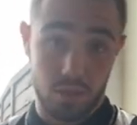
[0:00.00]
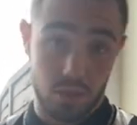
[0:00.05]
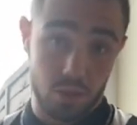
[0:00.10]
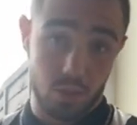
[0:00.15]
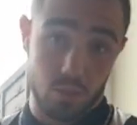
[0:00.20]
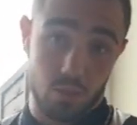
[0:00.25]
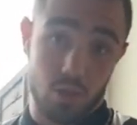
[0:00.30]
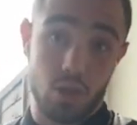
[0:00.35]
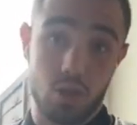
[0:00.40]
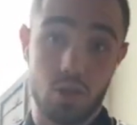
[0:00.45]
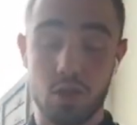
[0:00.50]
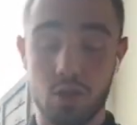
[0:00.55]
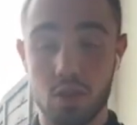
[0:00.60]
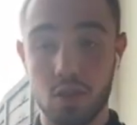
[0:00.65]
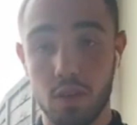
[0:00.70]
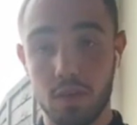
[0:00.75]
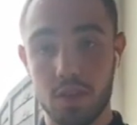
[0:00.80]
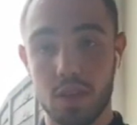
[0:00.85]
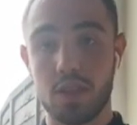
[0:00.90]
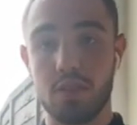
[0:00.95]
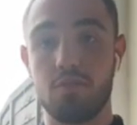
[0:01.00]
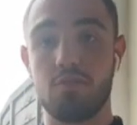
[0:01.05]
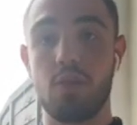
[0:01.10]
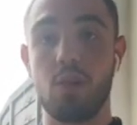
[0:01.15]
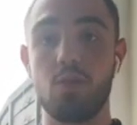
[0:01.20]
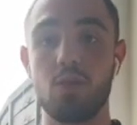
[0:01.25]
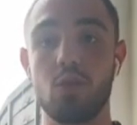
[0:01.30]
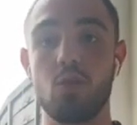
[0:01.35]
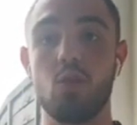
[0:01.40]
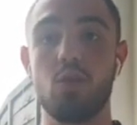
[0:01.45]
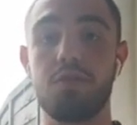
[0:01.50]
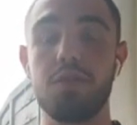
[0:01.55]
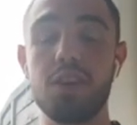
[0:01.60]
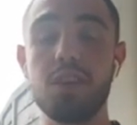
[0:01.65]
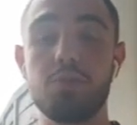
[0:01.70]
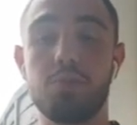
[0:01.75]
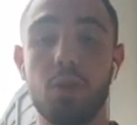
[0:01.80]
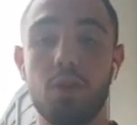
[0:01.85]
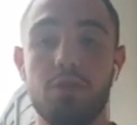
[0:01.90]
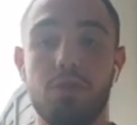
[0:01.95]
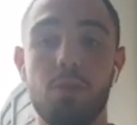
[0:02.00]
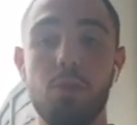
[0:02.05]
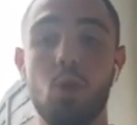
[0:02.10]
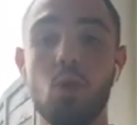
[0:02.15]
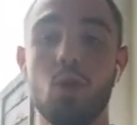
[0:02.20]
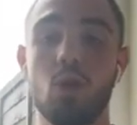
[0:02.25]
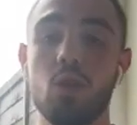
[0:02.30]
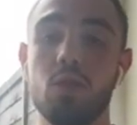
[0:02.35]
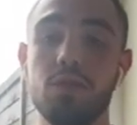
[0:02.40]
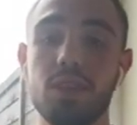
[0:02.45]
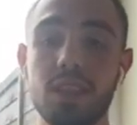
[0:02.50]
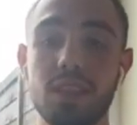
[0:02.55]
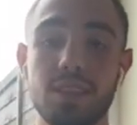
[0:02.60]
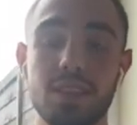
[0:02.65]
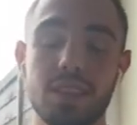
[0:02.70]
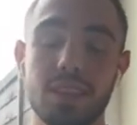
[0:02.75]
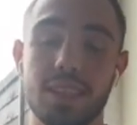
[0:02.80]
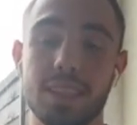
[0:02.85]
not just obviously around the northeast, but from all over.